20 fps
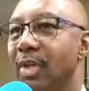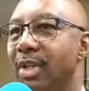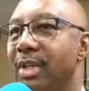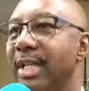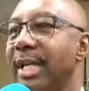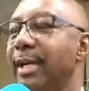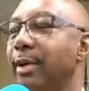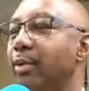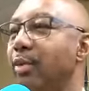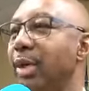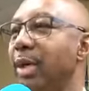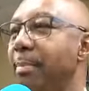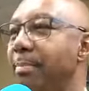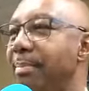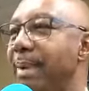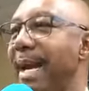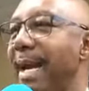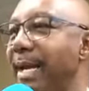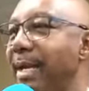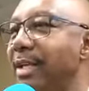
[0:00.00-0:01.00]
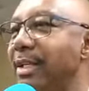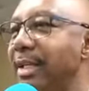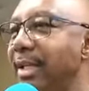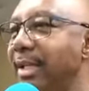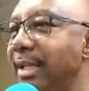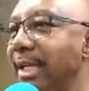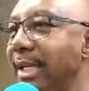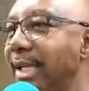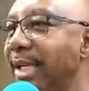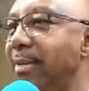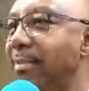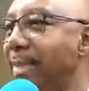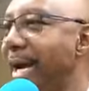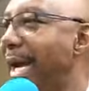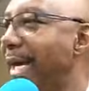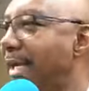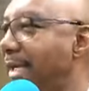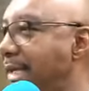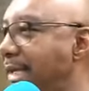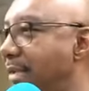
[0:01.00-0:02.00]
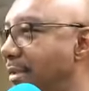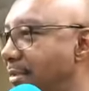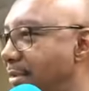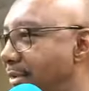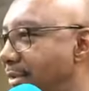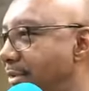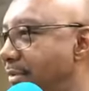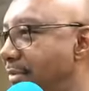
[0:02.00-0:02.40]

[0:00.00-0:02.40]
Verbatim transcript: Think we're better than anybody else.